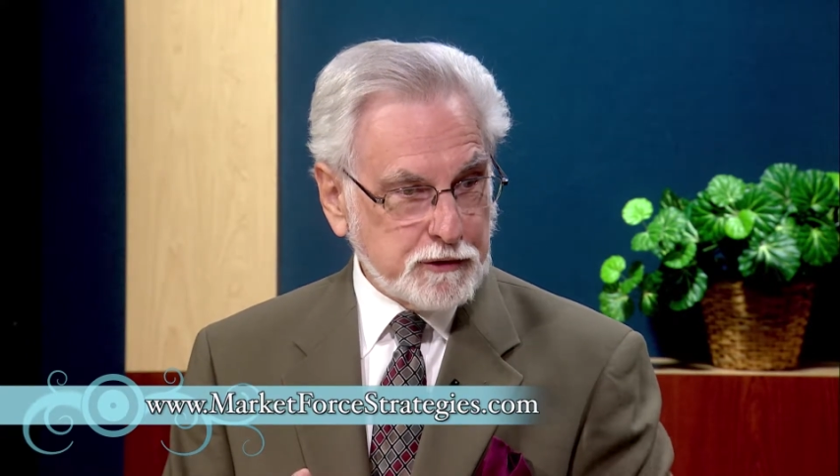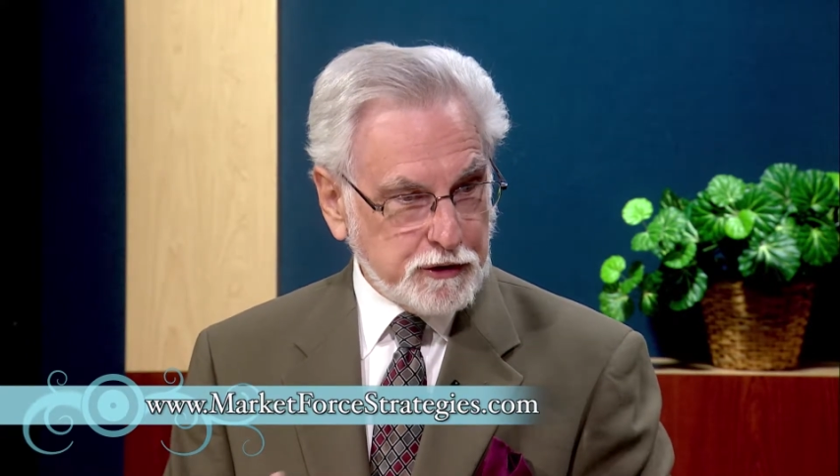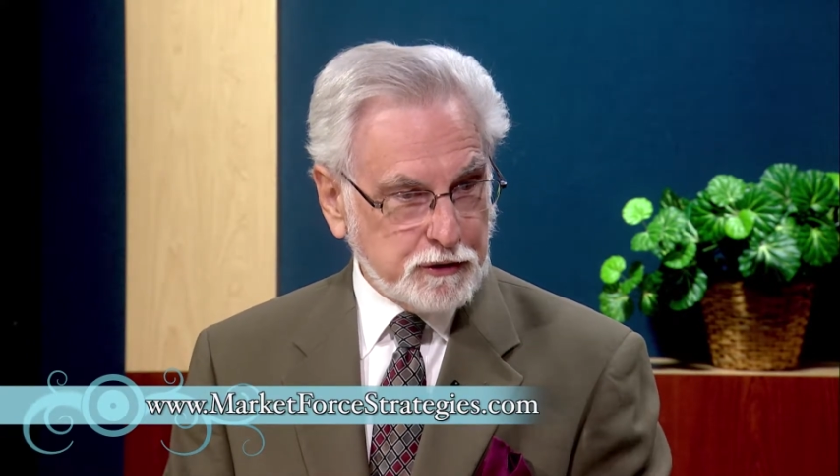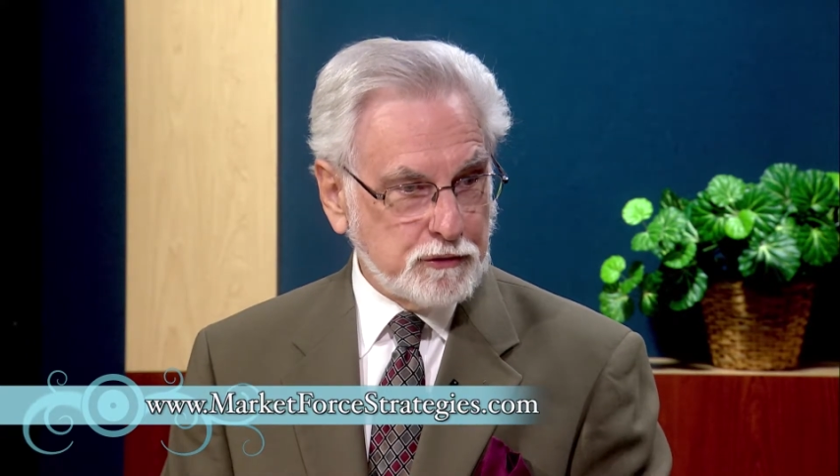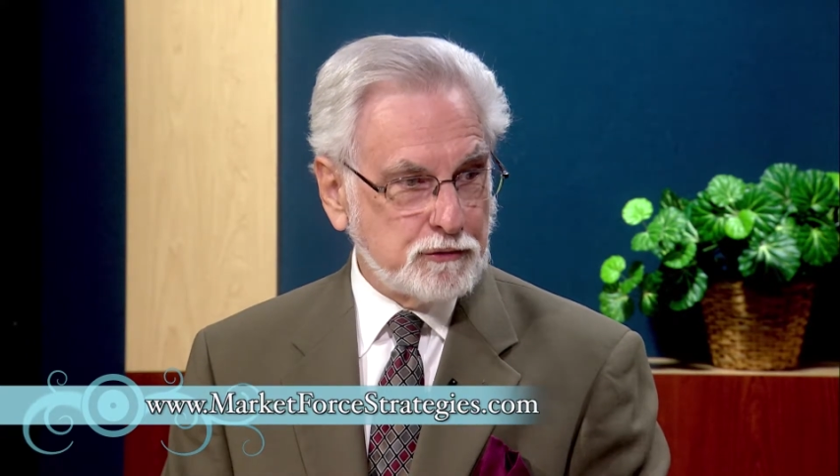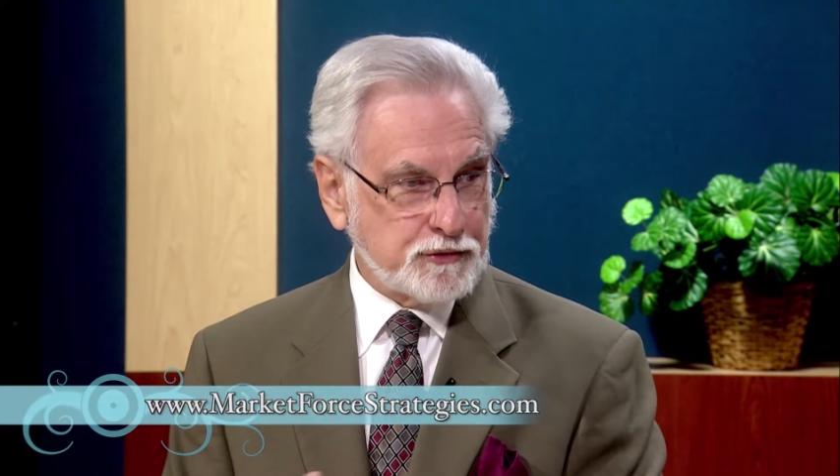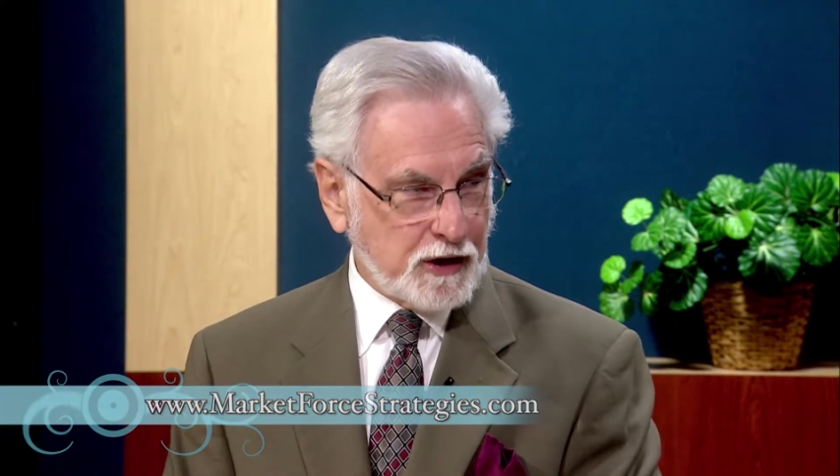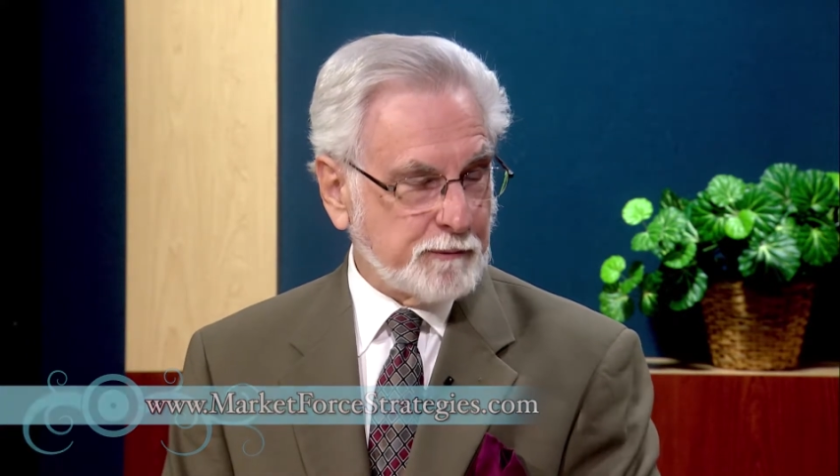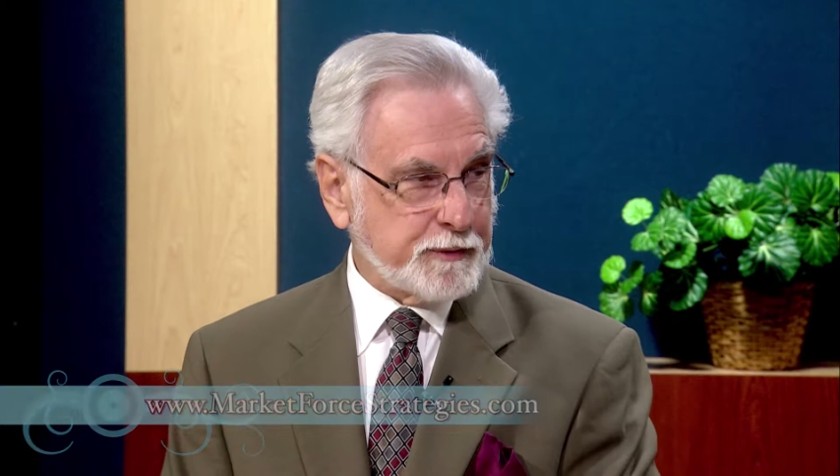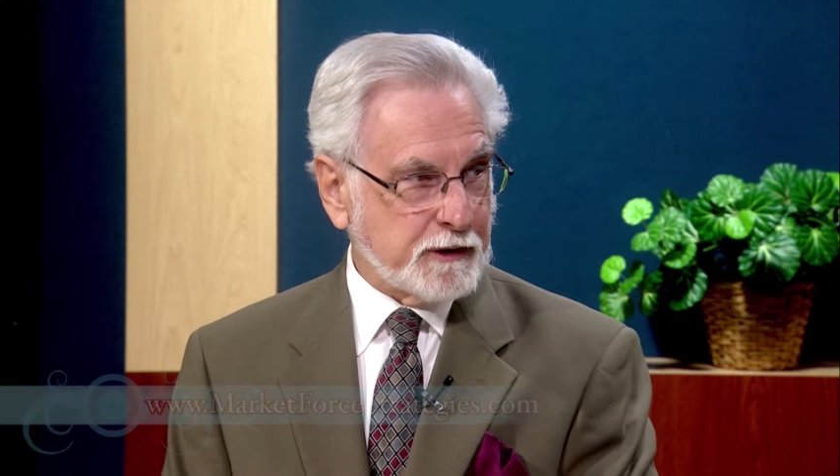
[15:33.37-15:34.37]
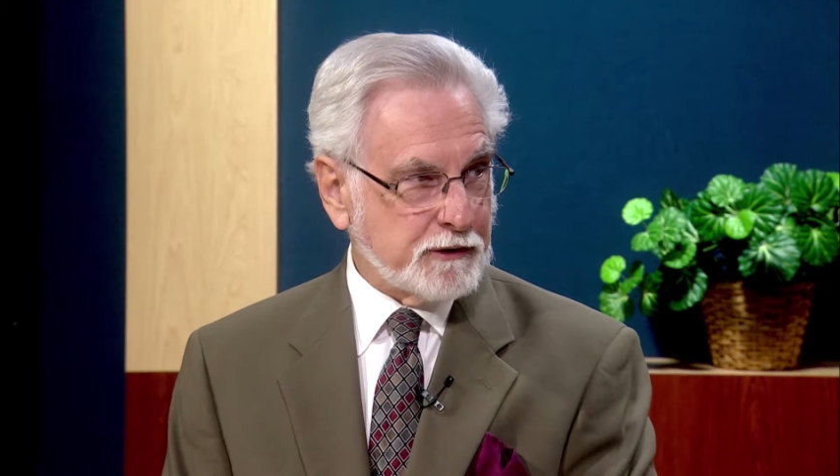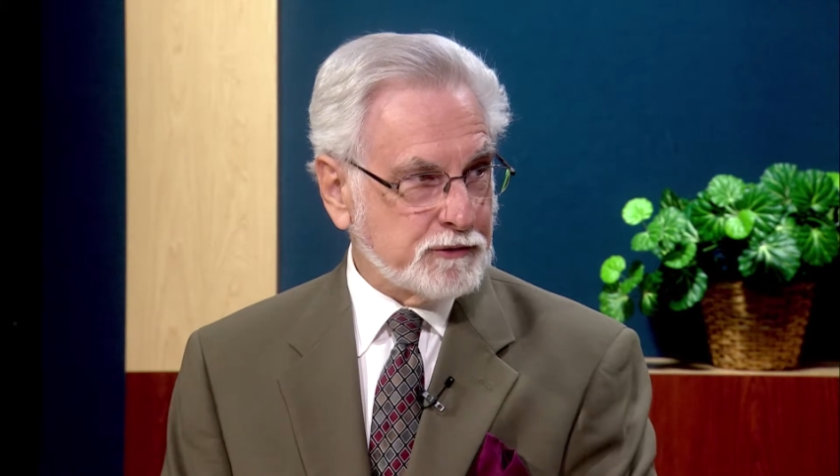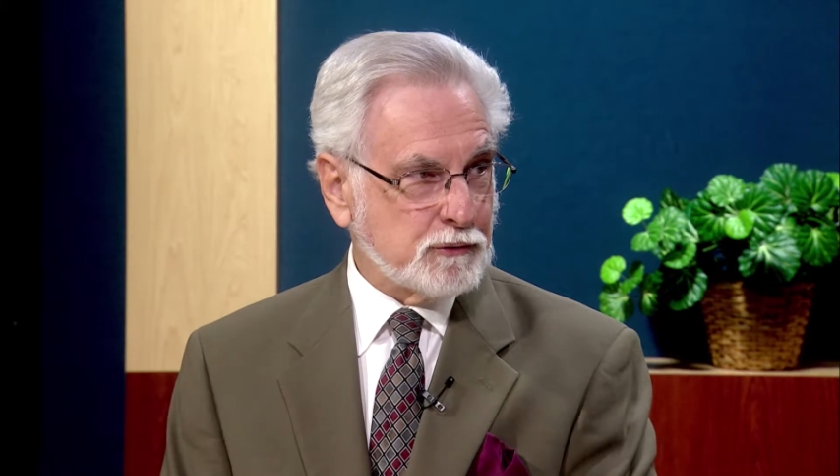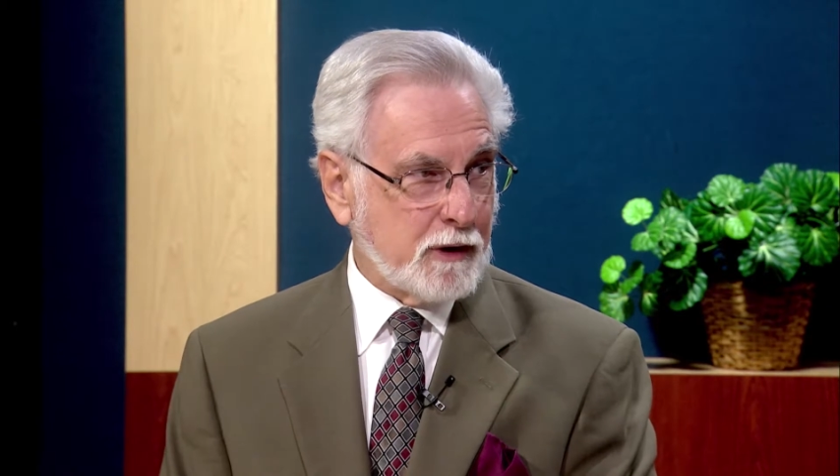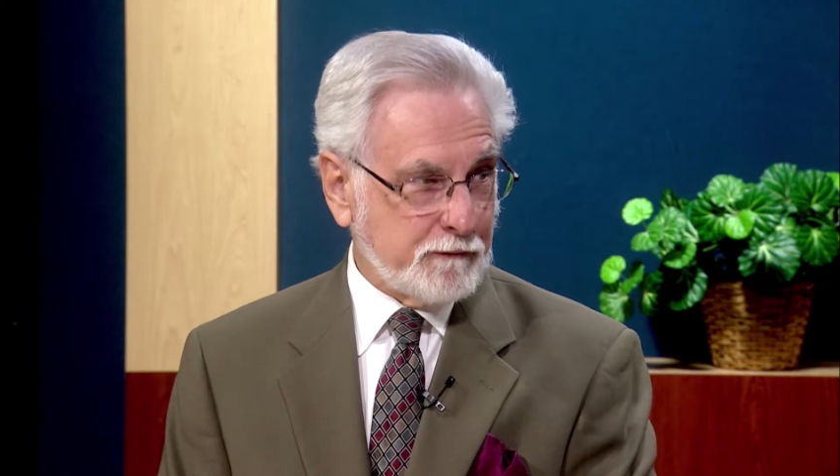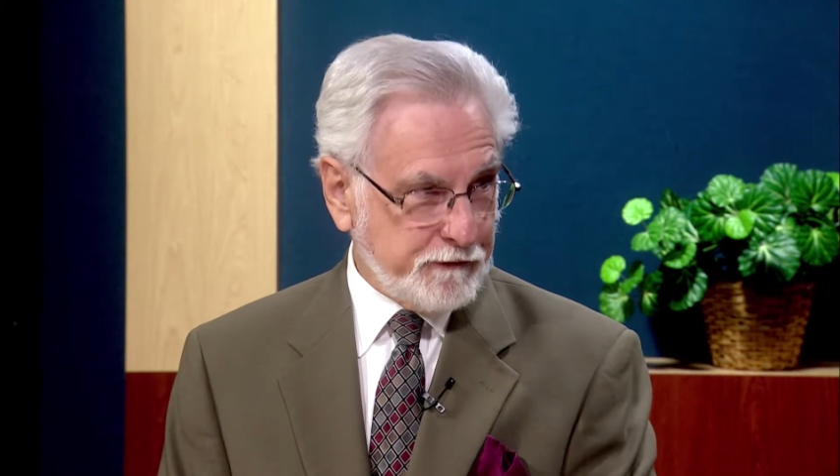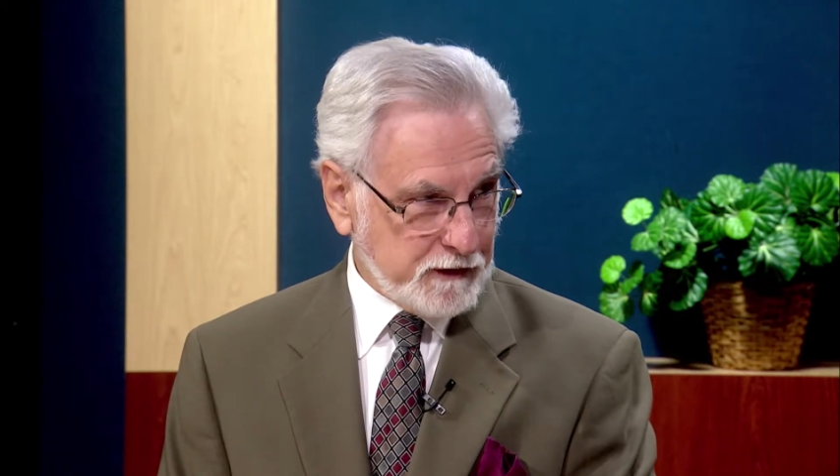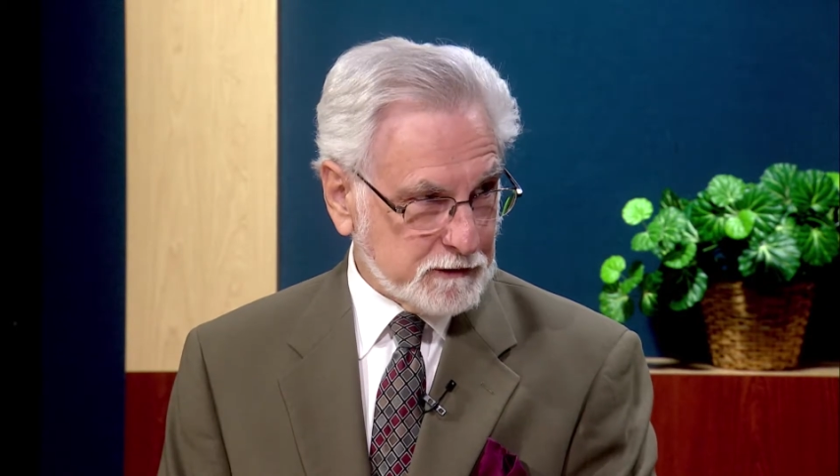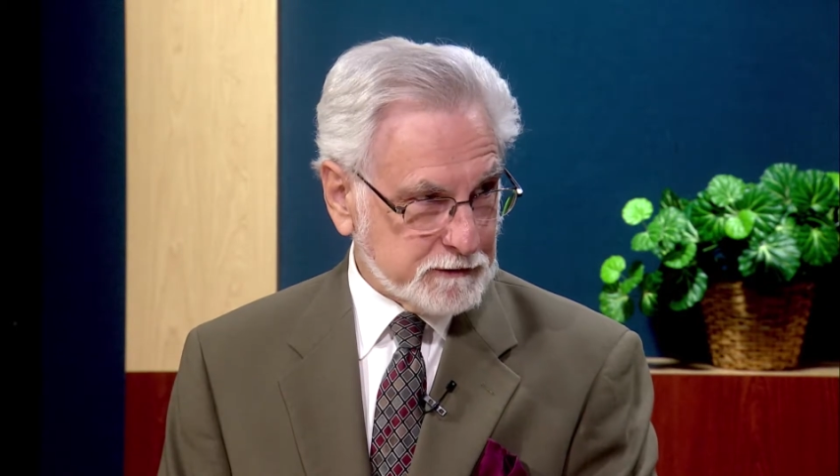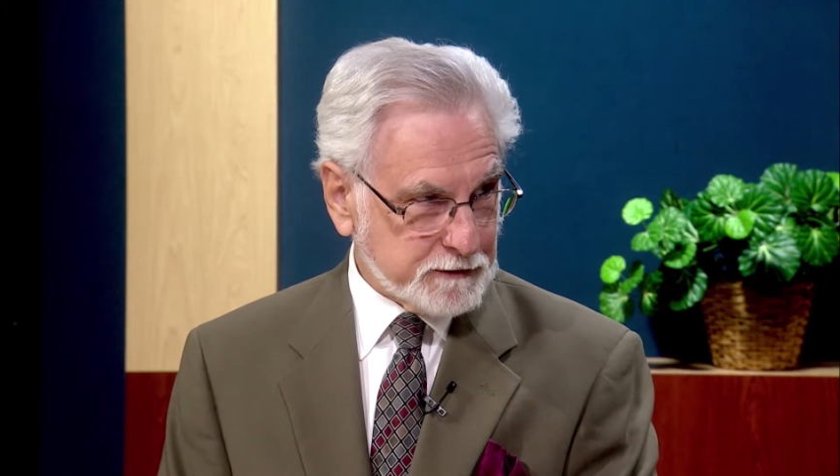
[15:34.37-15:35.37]
huge companies who have
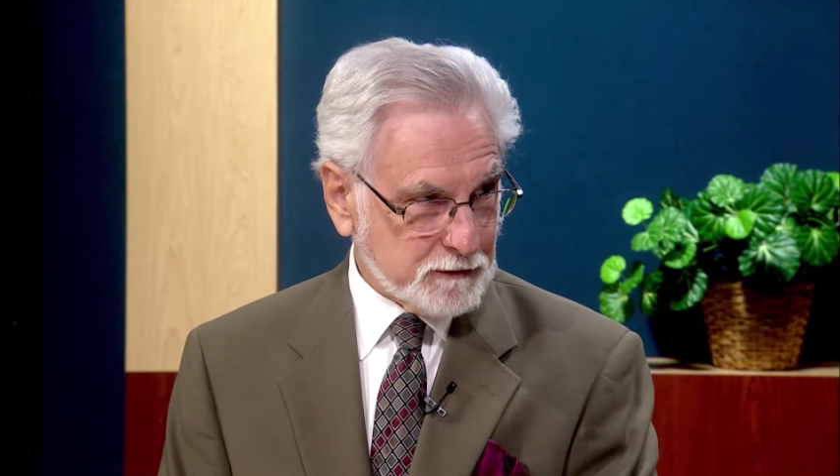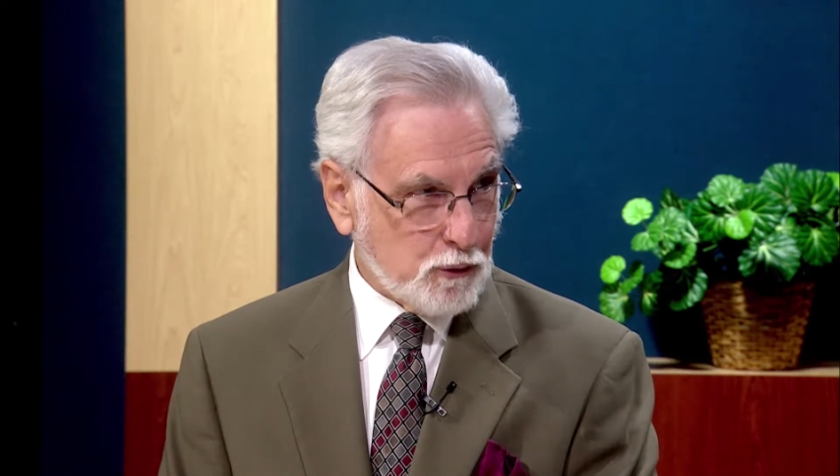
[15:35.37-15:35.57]
failed